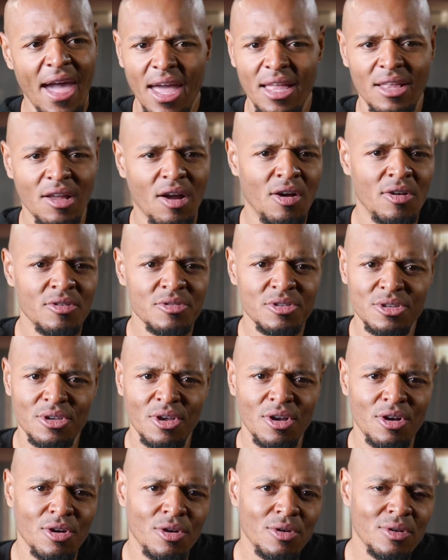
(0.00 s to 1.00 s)
And
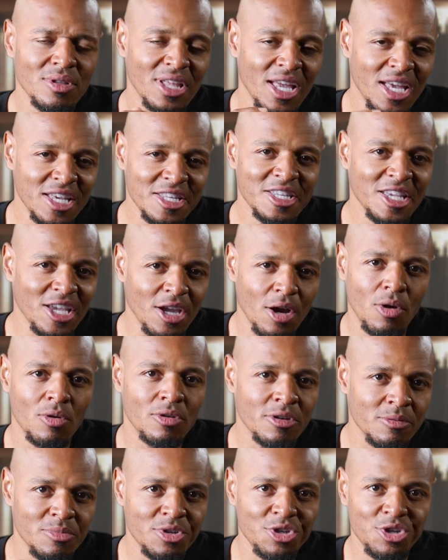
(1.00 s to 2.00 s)
also Leslie
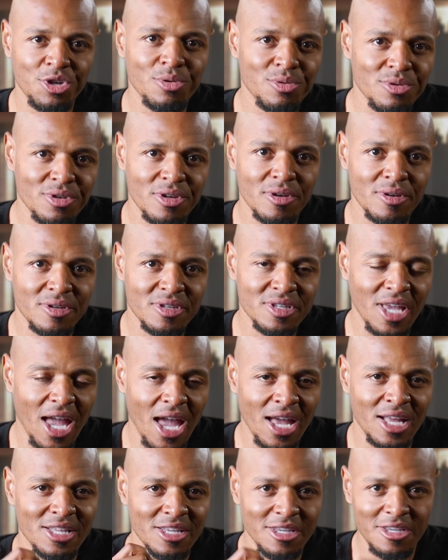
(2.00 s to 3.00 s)
Odom Jr. is
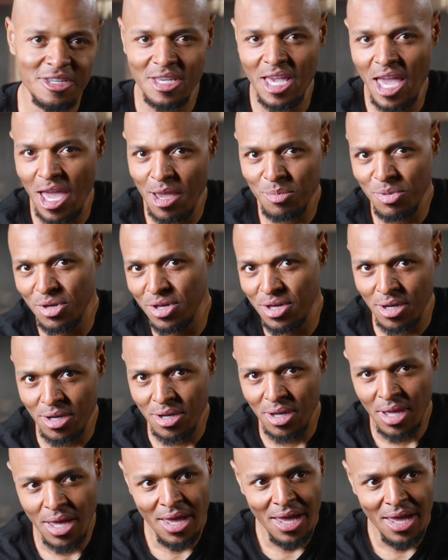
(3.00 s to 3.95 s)
tackling Sam Cooke.